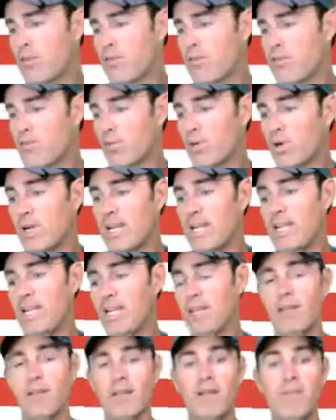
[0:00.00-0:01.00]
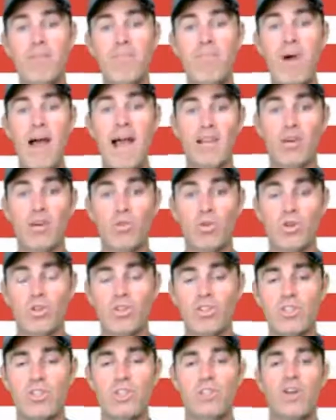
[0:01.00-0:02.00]
3
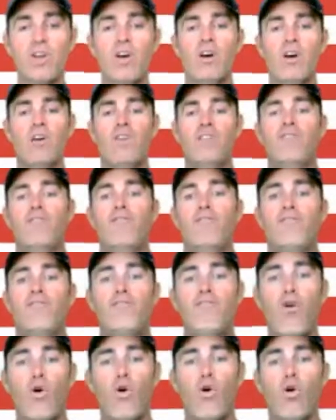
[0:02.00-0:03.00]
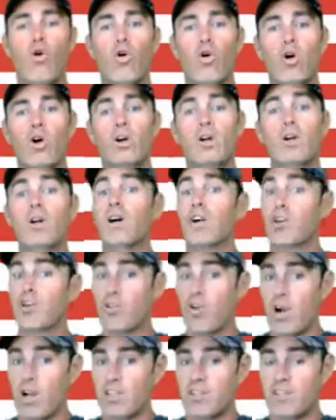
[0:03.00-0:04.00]
backwards, 4
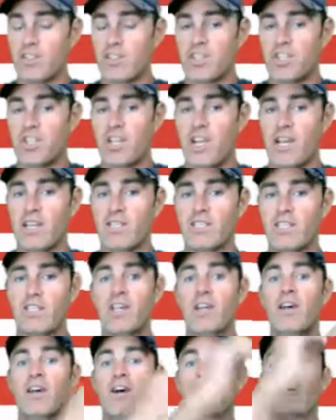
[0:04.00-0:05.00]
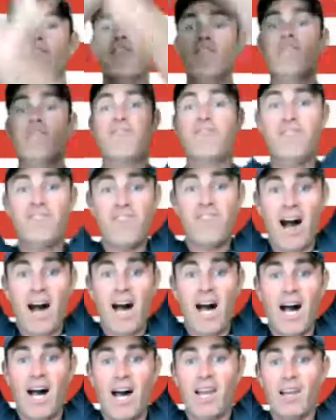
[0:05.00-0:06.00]
across the chest,
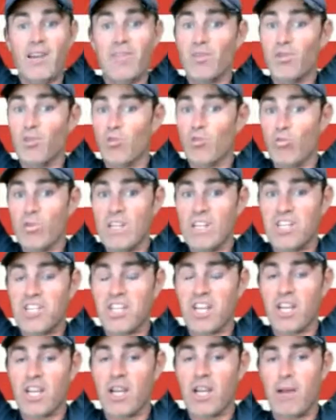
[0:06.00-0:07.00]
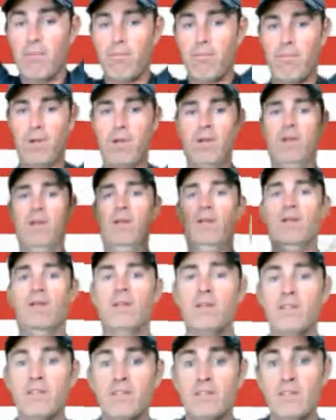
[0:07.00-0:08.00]
5 reaching up,
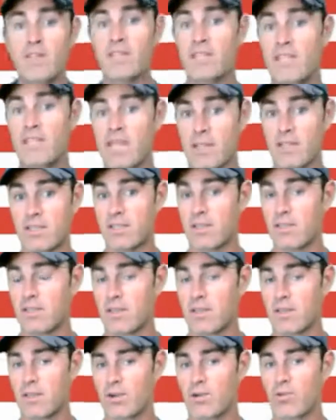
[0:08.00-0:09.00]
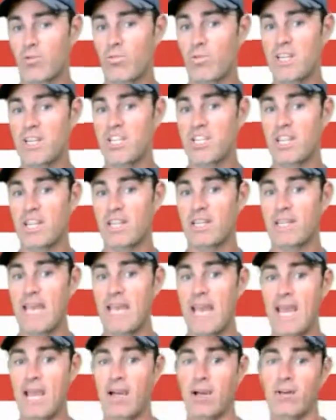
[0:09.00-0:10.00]
6 reaching
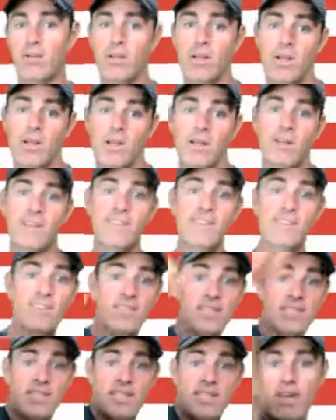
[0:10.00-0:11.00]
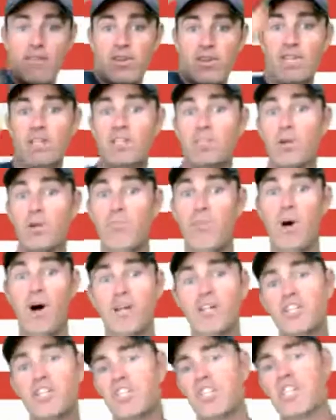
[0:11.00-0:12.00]
down, 7 is a
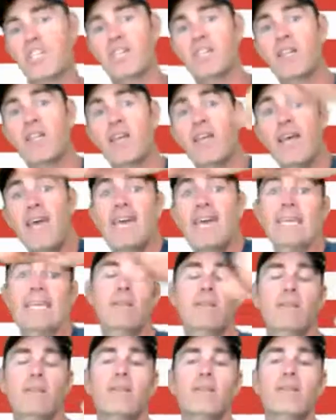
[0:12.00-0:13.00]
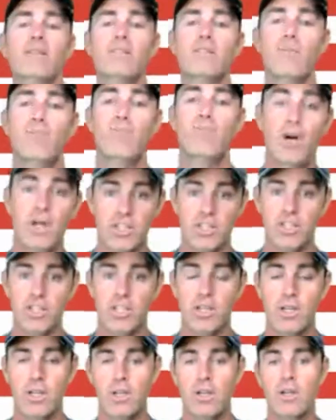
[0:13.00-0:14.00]
punch, and 8 is a
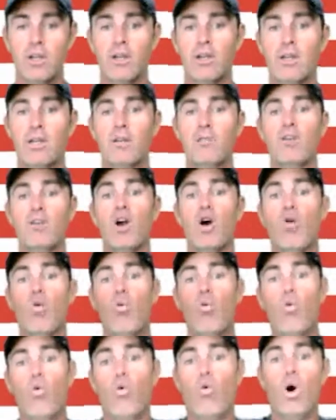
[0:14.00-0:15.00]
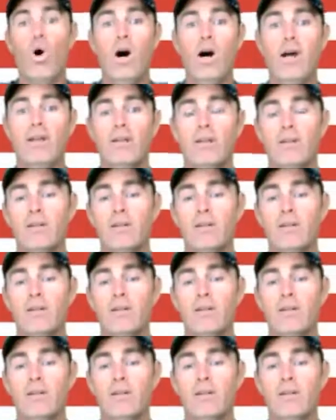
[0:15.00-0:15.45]
punch. Here we go. 1,